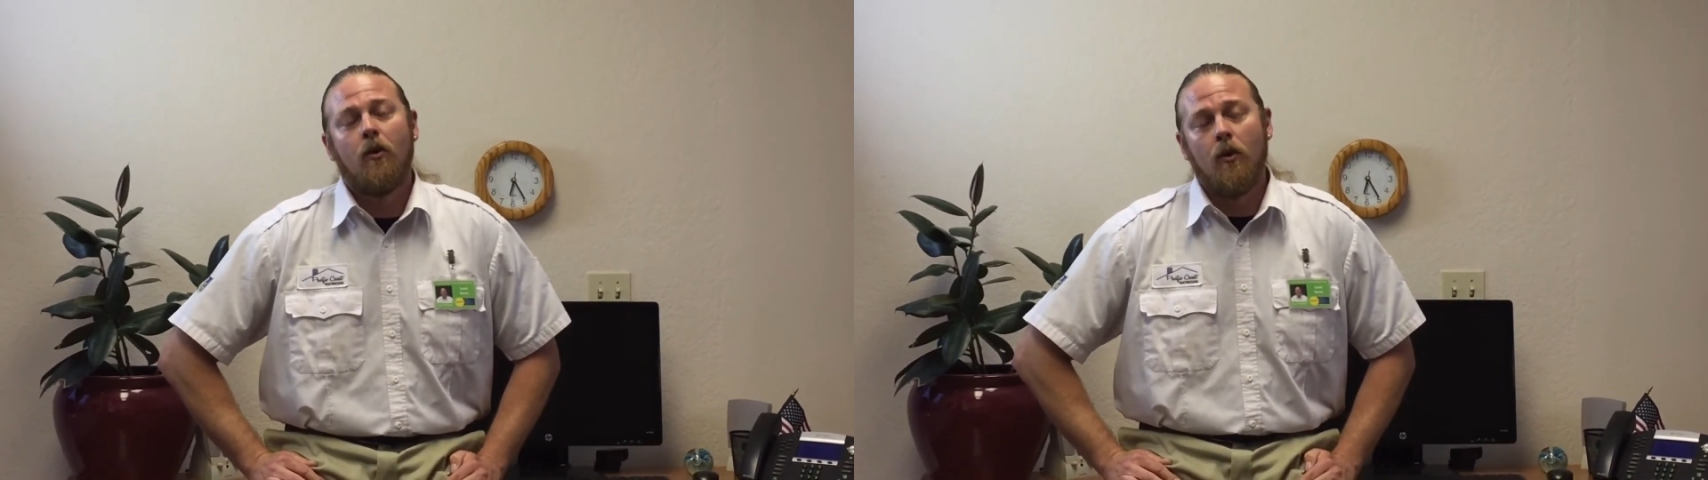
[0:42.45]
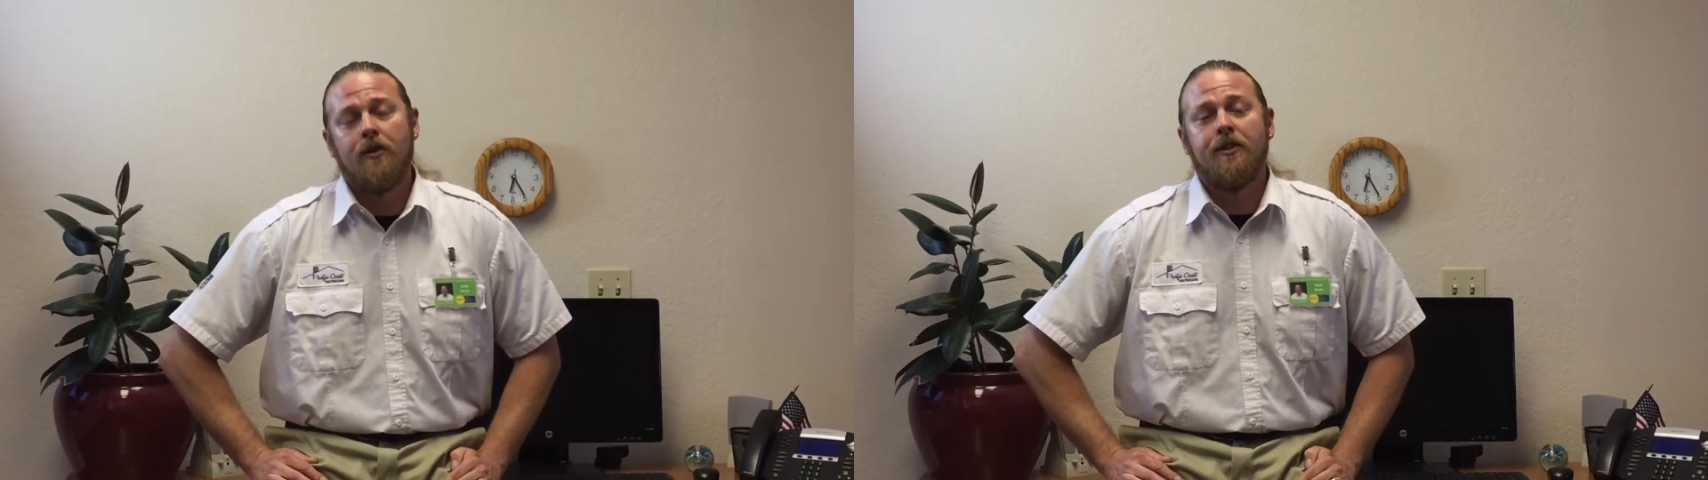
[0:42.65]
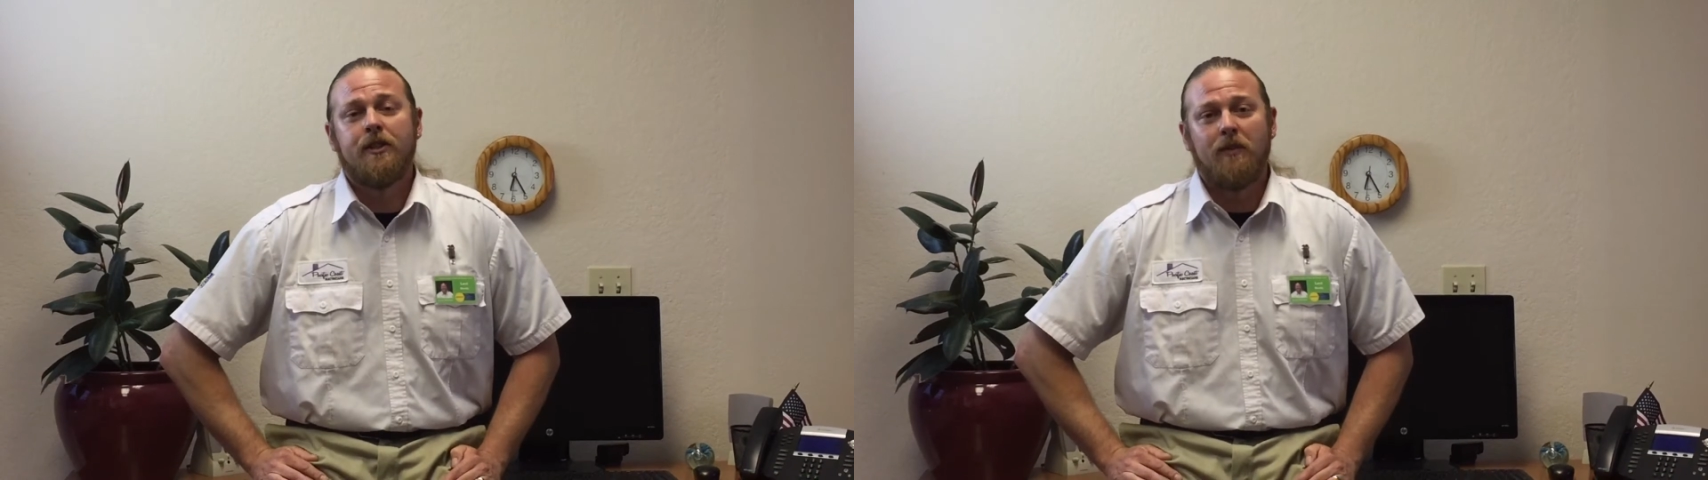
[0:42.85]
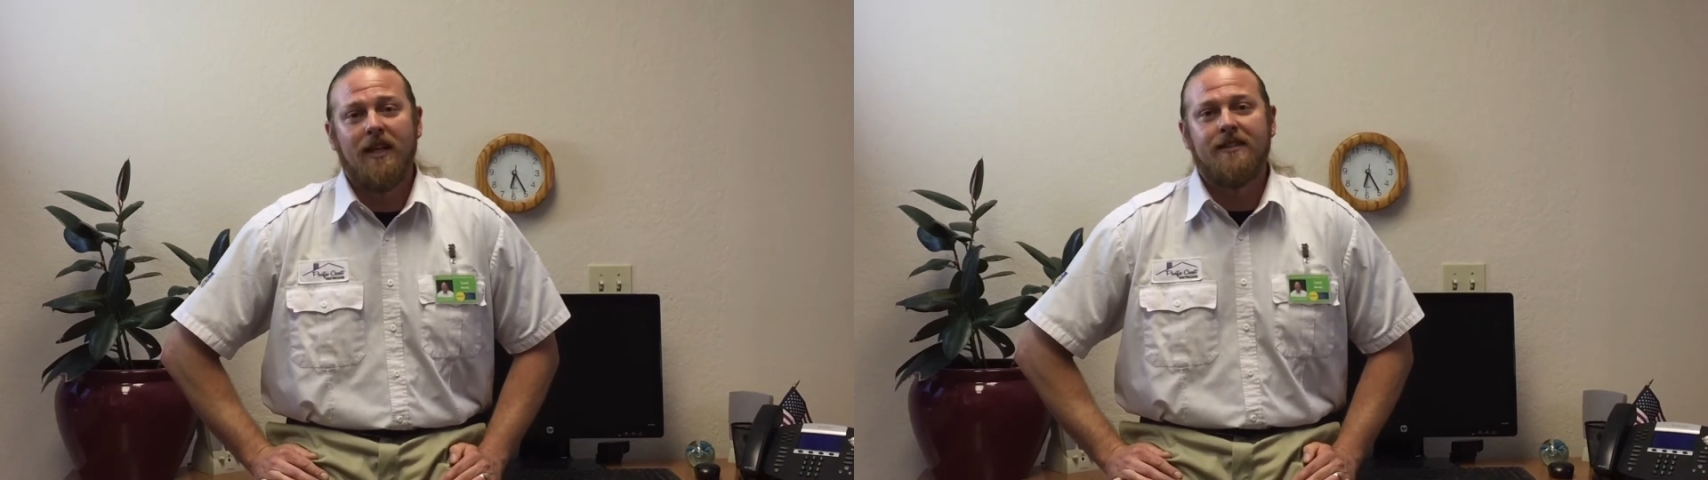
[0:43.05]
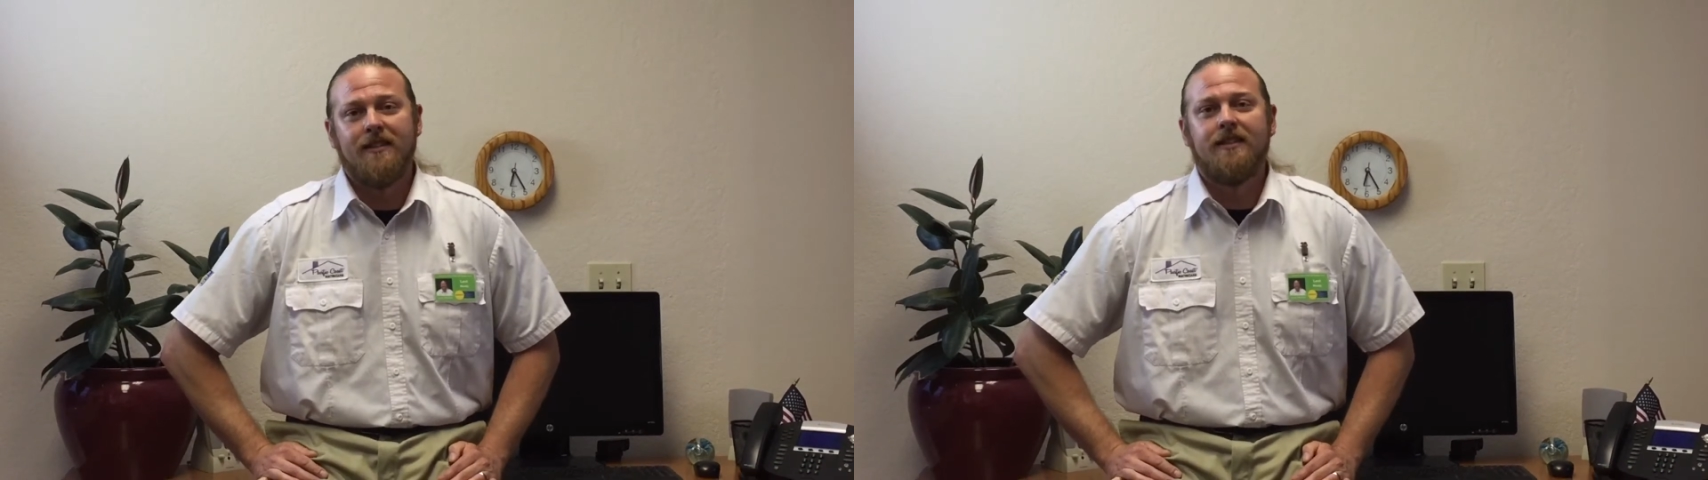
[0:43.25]
or the
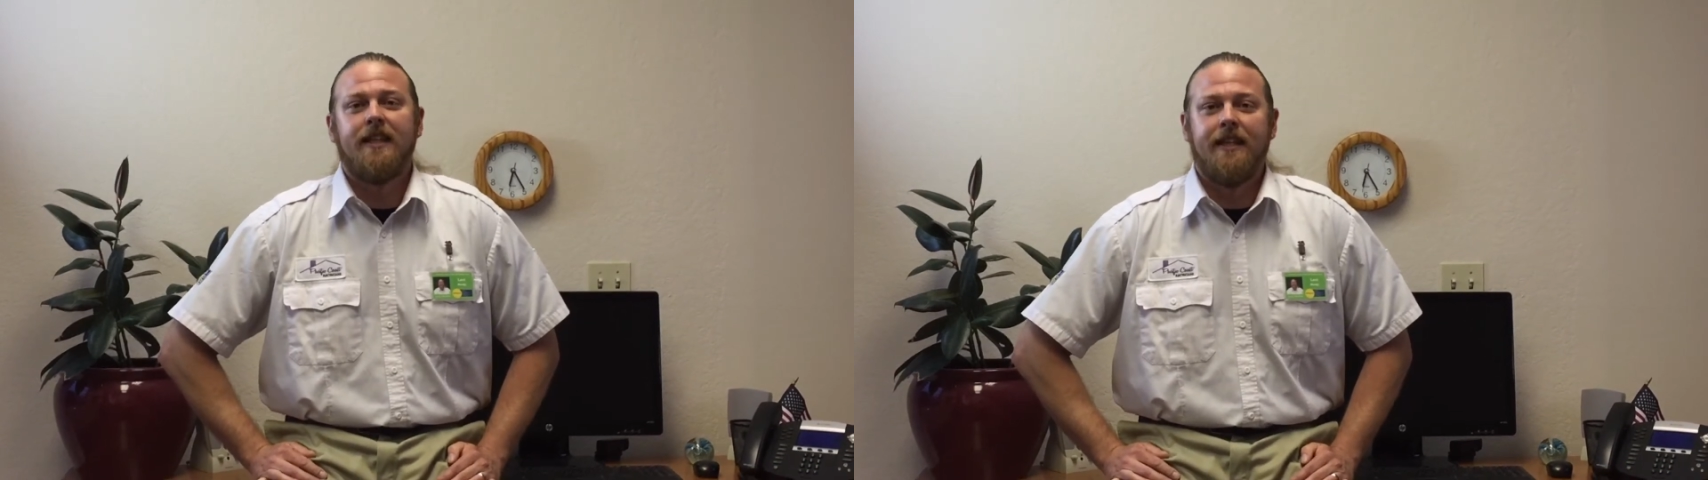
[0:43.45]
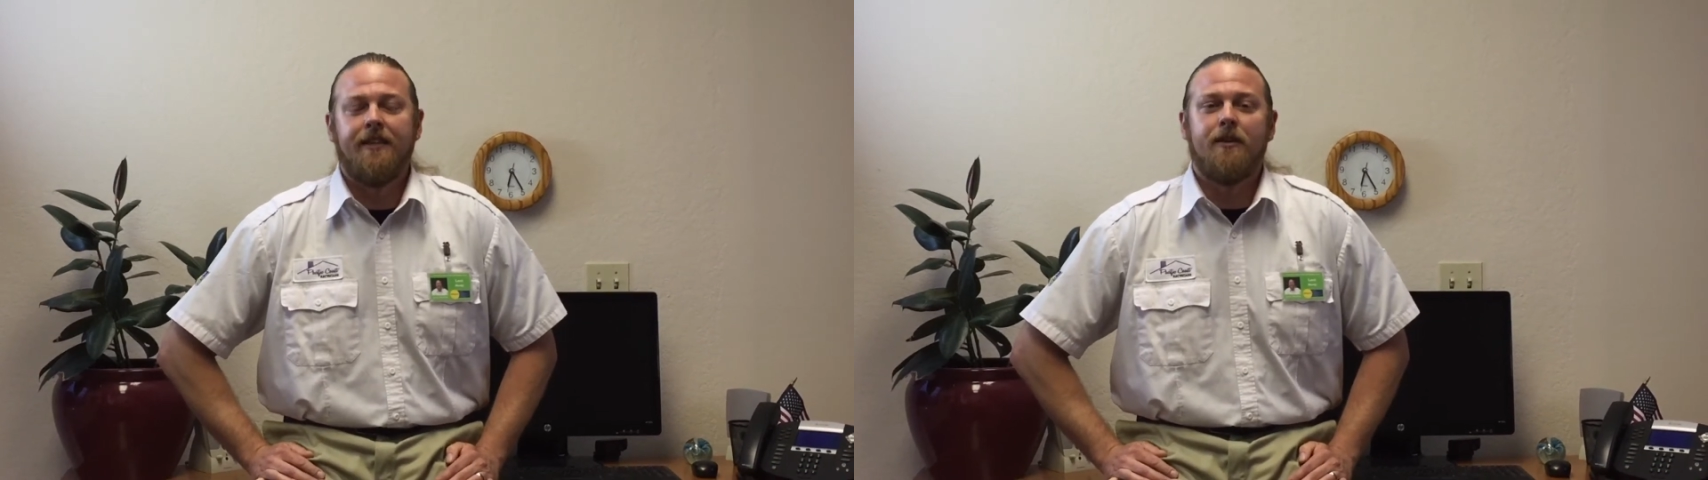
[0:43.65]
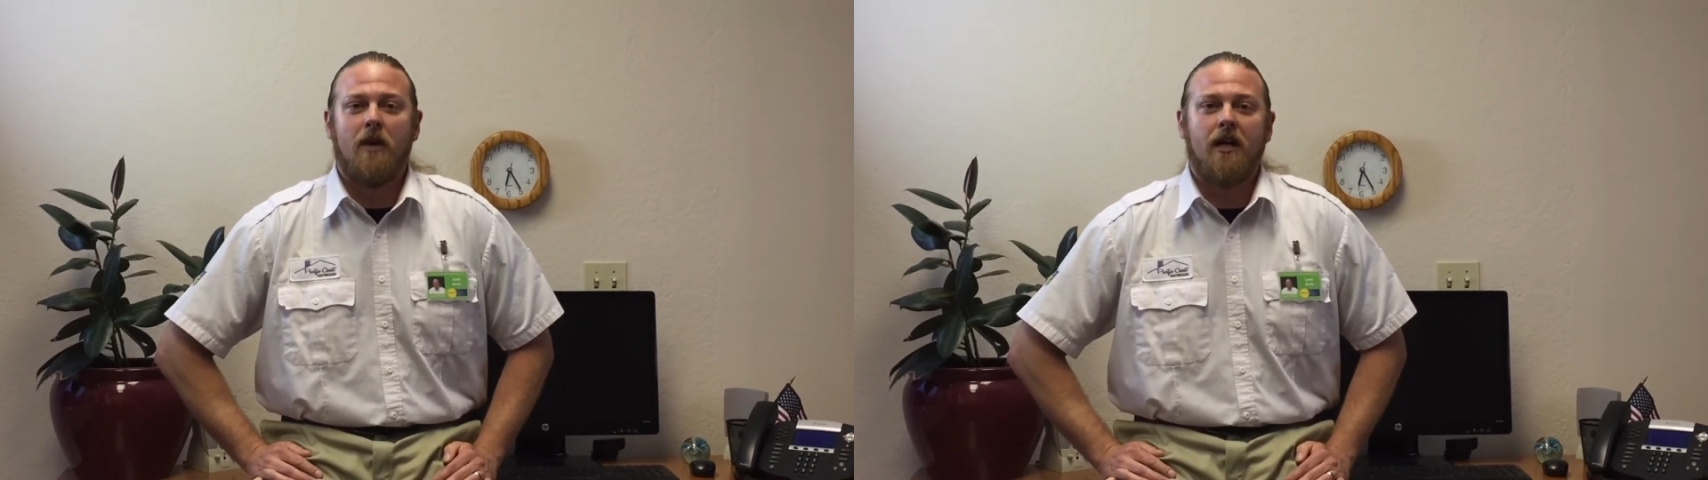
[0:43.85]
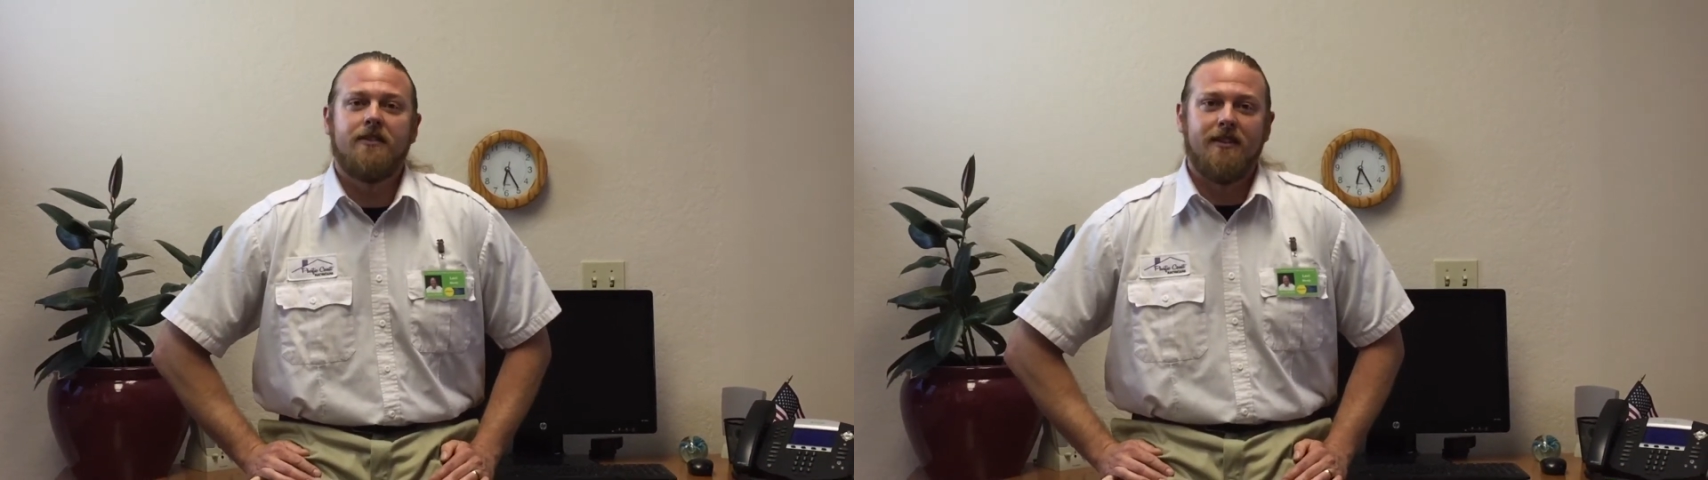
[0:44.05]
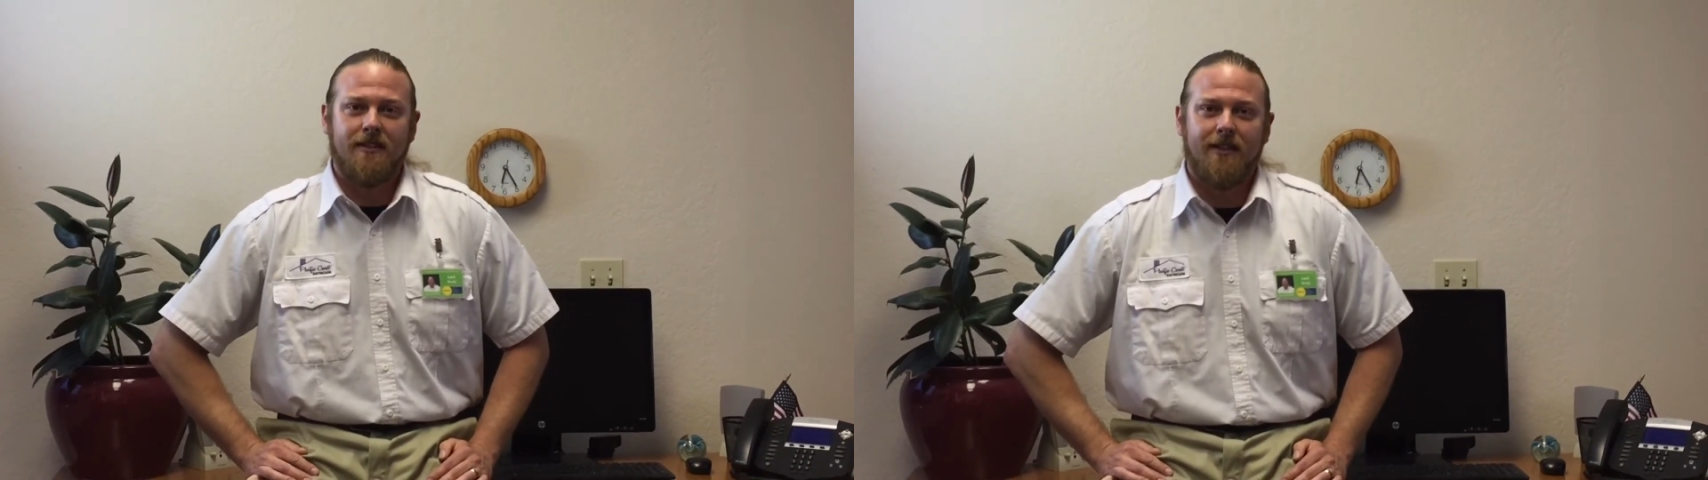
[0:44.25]
splices in the box
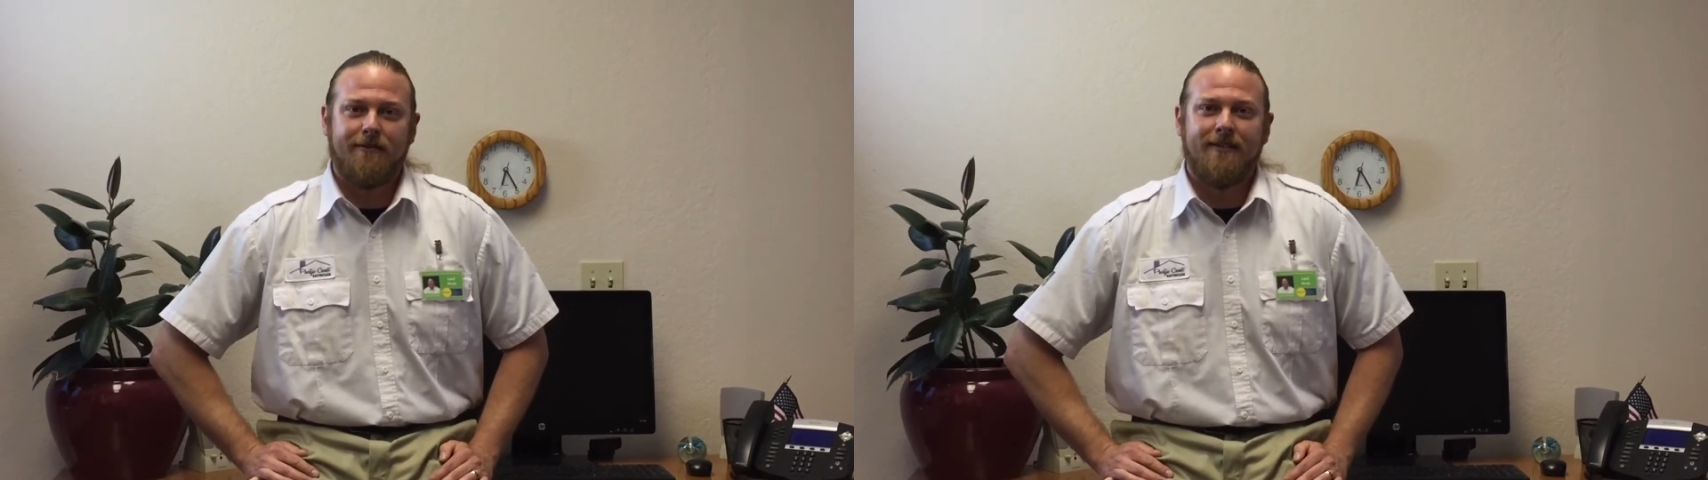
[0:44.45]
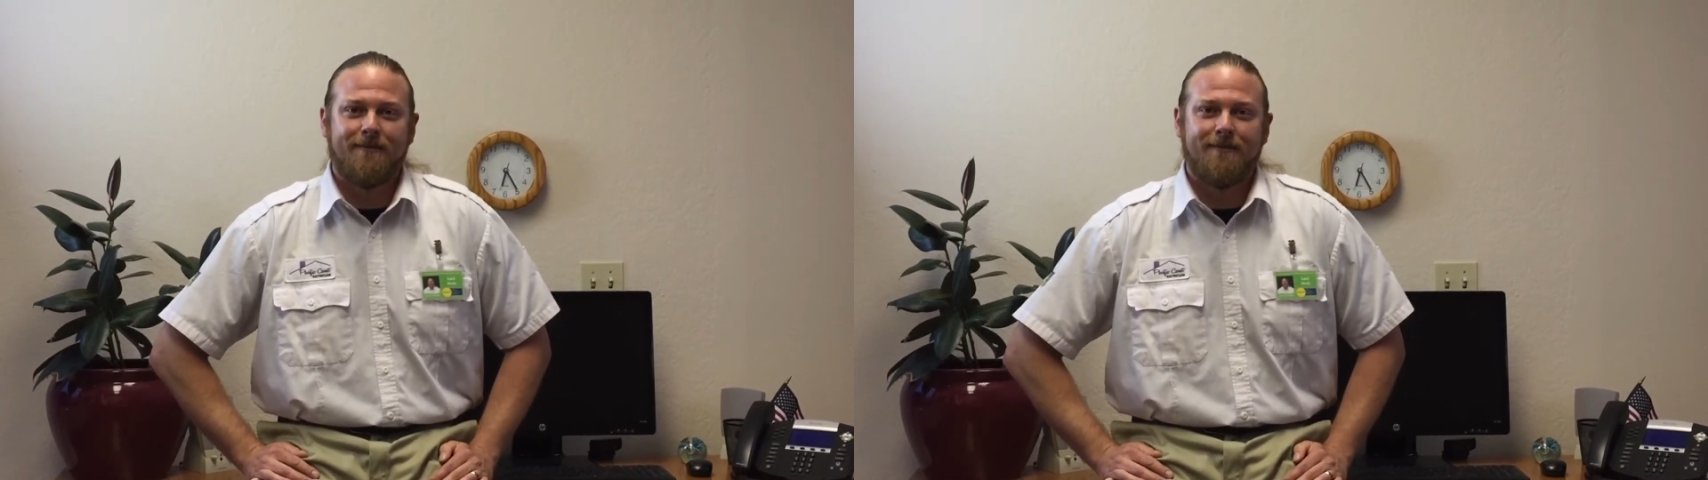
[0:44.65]
itself.